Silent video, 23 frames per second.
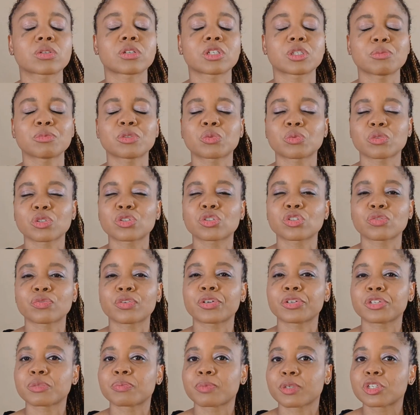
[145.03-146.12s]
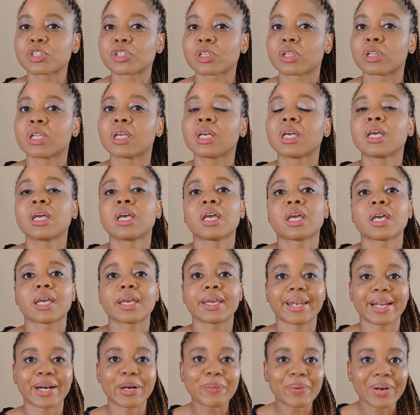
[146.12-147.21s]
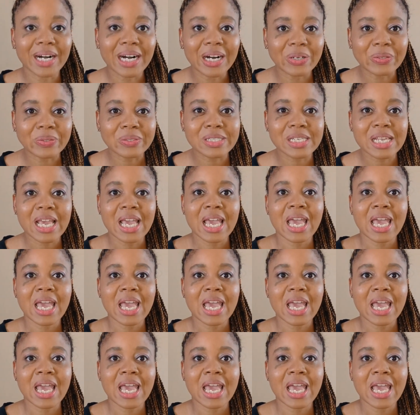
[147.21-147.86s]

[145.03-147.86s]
Christmas was just very special in our house.